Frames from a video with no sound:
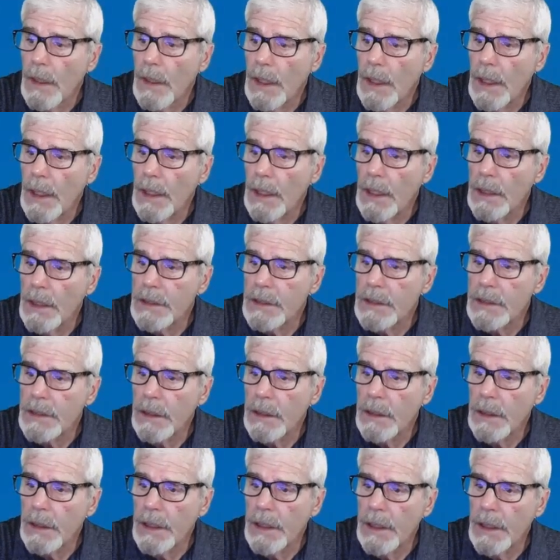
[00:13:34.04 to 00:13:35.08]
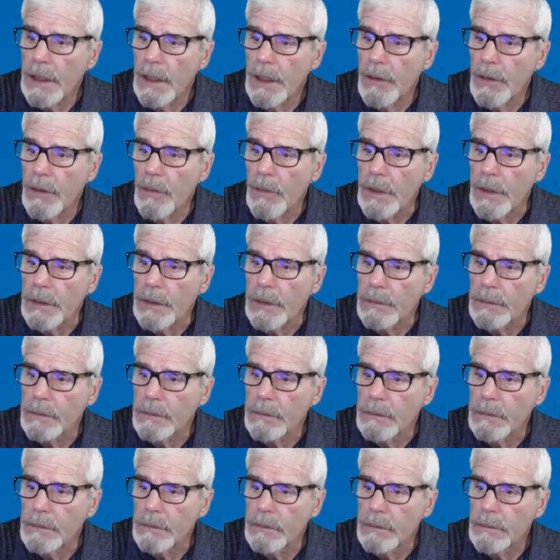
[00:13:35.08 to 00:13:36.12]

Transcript: Okay, let's look at another one.